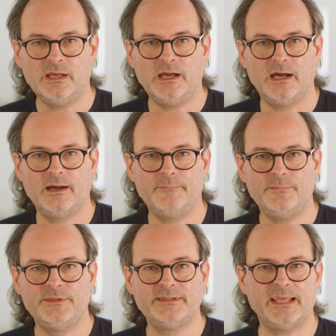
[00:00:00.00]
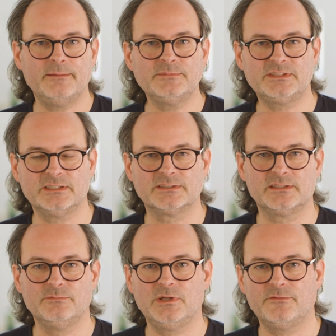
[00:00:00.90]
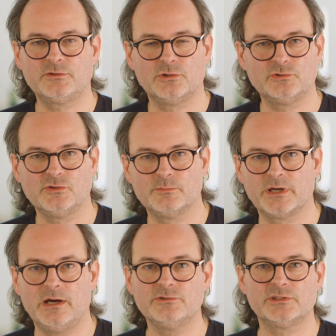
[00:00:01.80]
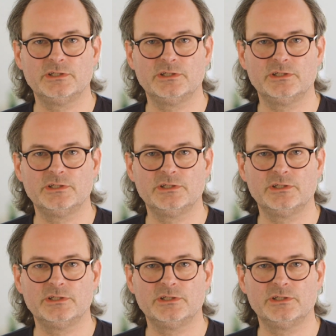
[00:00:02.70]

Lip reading: the DAM system, you have to go to the browser,